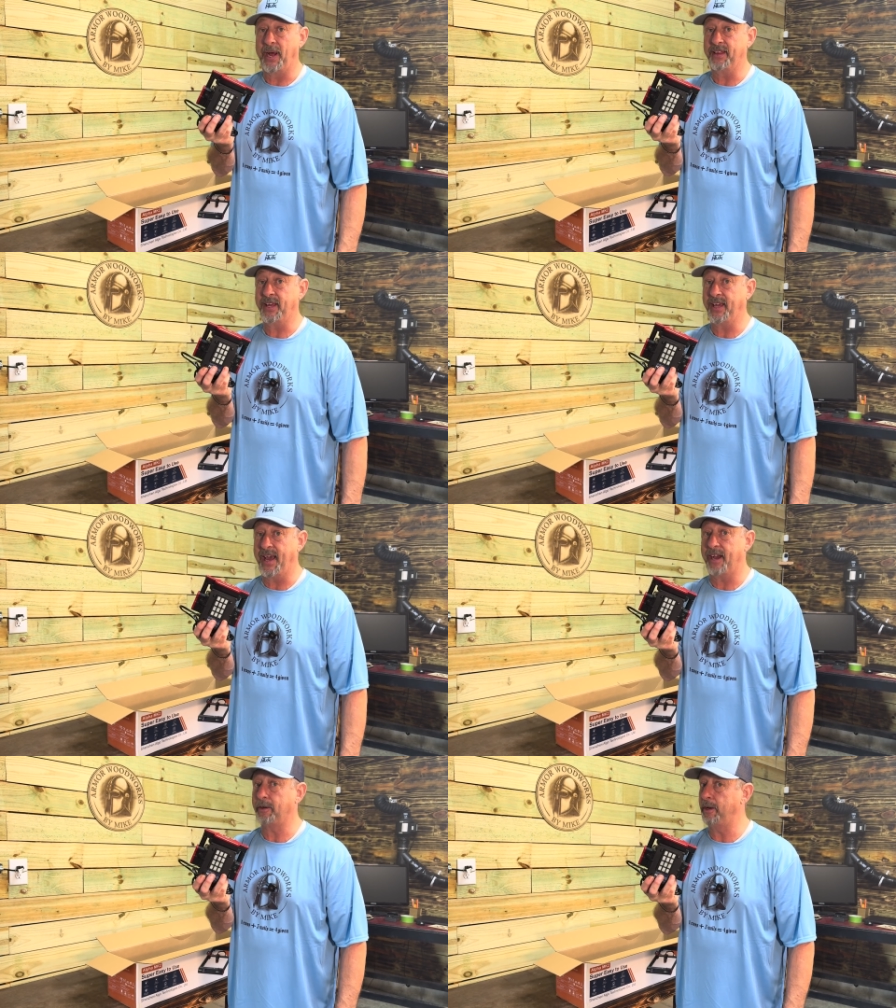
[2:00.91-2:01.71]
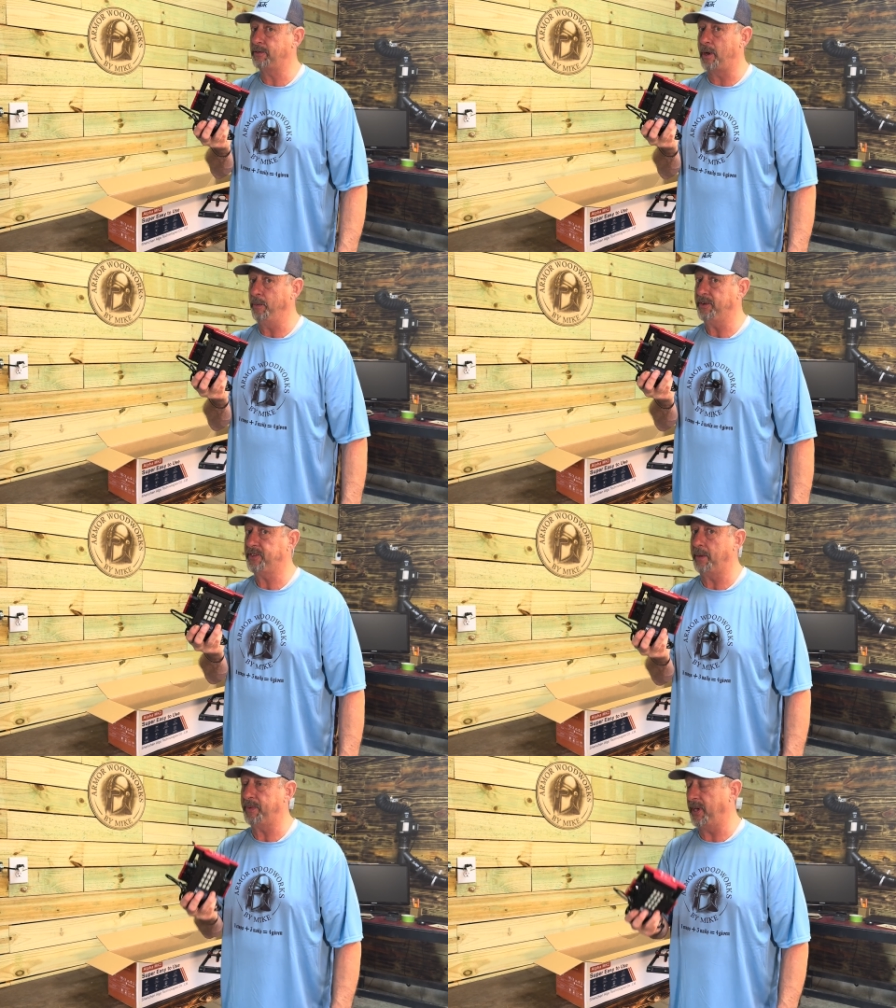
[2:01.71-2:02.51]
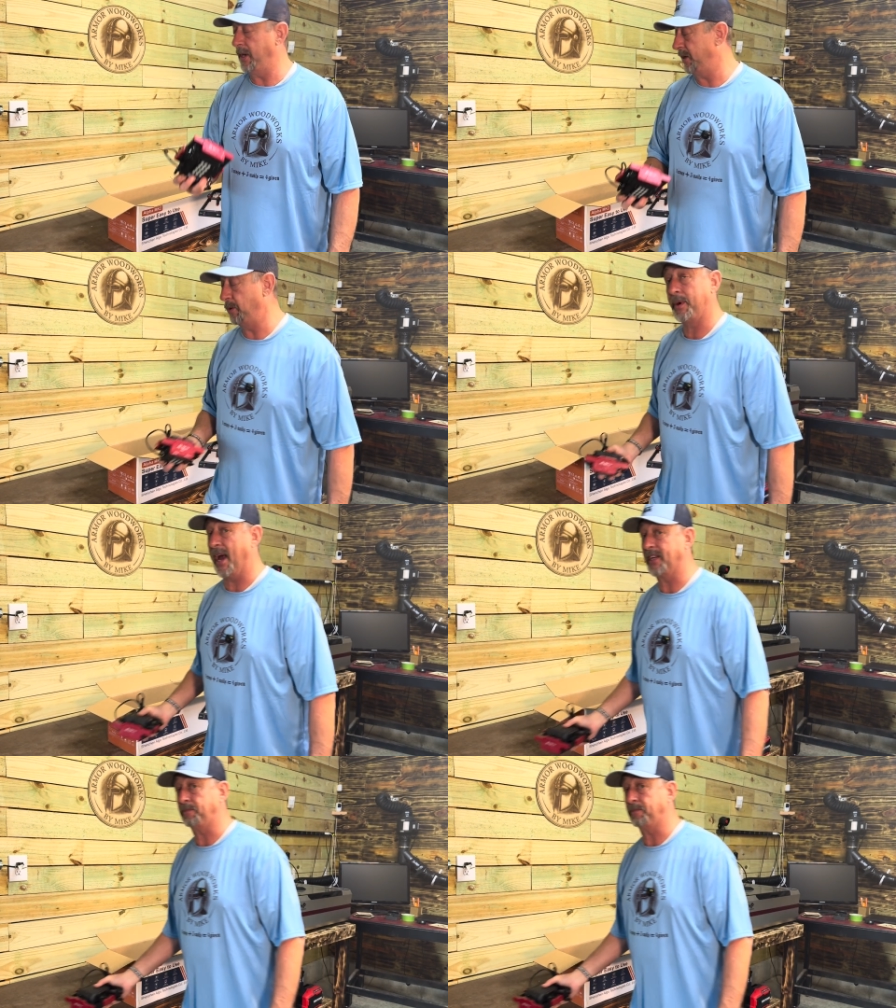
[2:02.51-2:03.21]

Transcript: I think Algo's on to something here. You guys